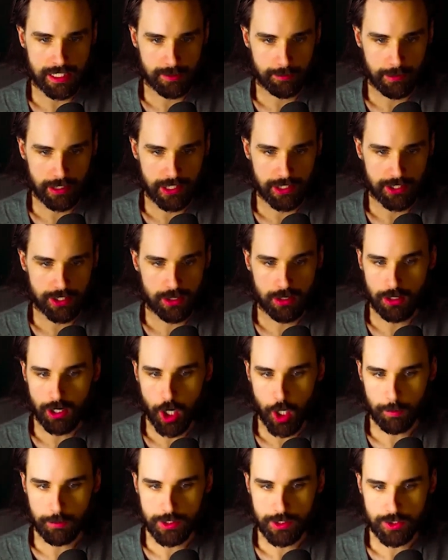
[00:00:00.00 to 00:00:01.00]
page here on
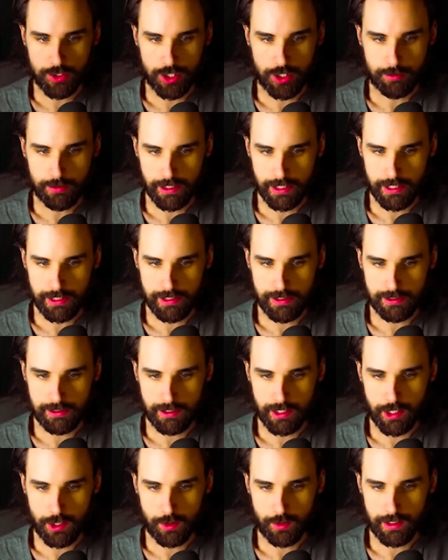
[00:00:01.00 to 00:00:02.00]
Arbitrum,
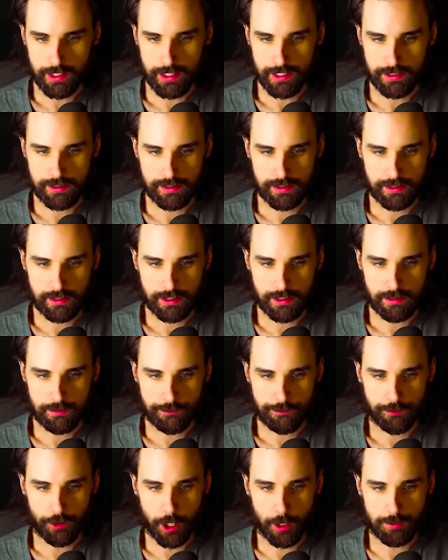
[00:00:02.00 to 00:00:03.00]
it's
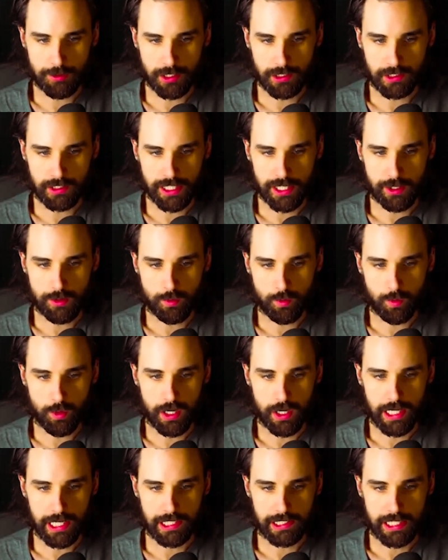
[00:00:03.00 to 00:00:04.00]
confirmed on layer
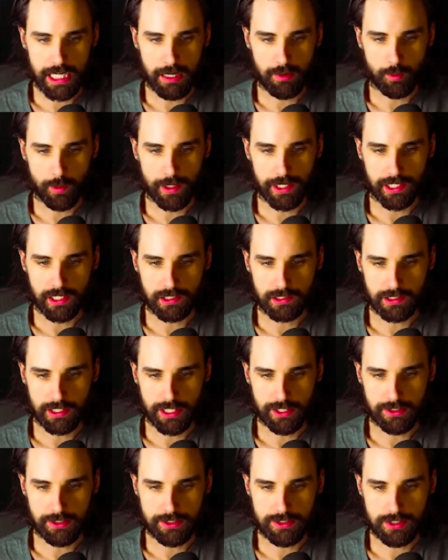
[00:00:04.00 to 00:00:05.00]
1. Now we're waiting on
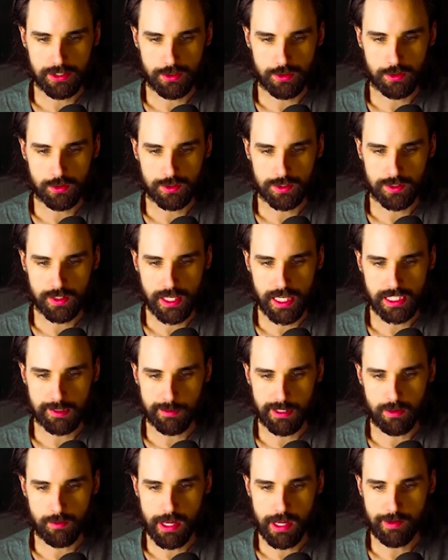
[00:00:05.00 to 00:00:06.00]
layer 2. So the
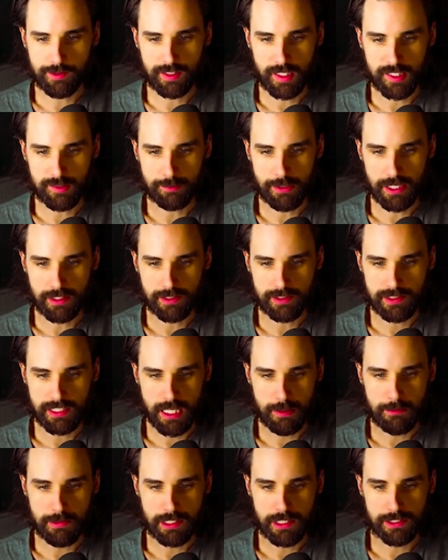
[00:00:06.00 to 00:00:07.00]
estimated arrival time is about
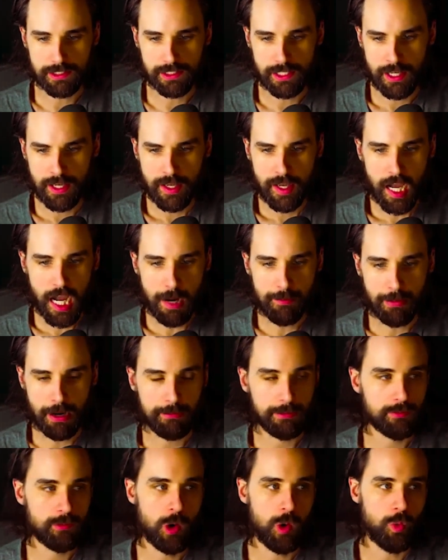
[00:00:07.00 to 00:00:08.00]
10 minutes. I
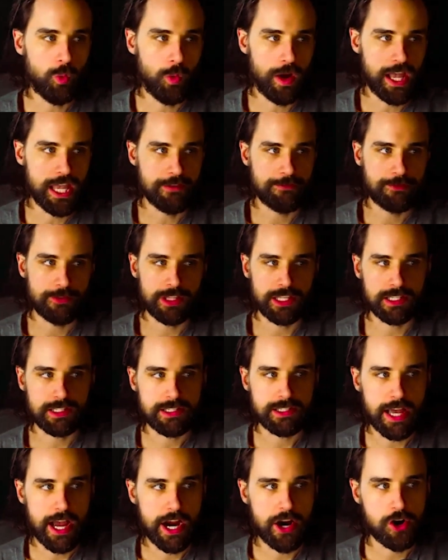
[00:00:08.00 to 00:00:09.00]
probably won't wait for the
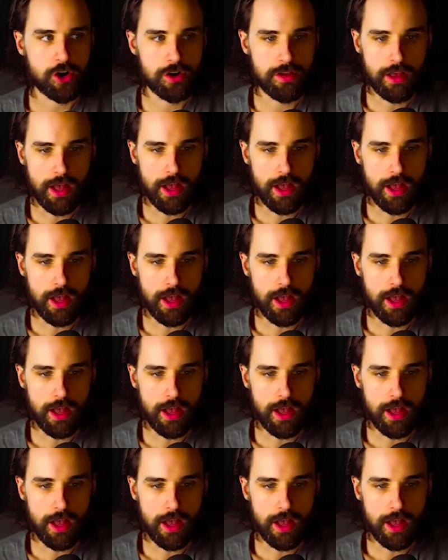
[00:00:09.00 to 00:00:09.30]
entire